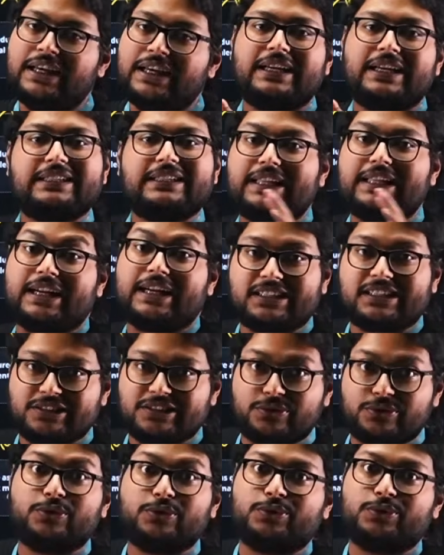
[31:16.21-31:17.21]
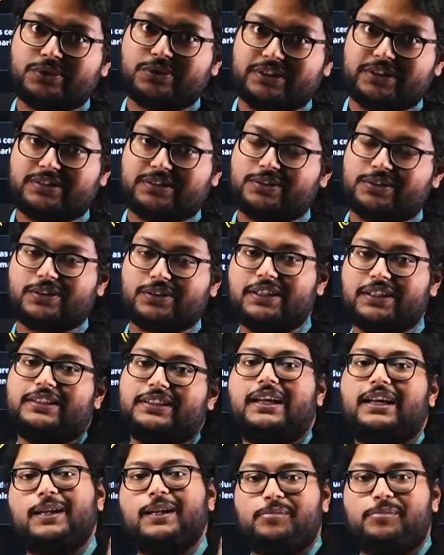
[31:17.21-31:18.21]
In that case, don't do this. Okay,
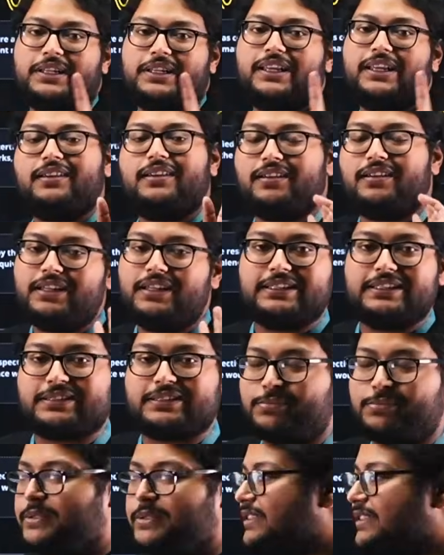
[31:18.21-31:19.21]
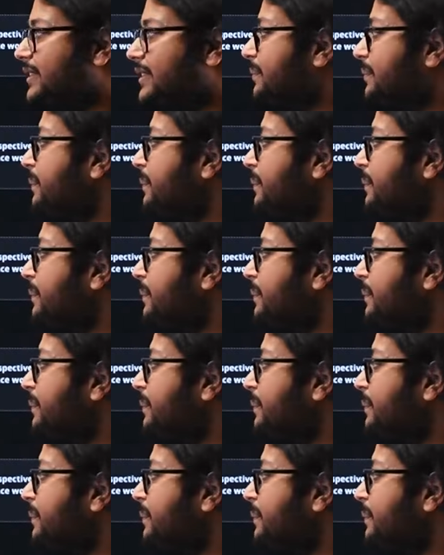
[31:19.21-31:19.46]
that will be like a discrepancy.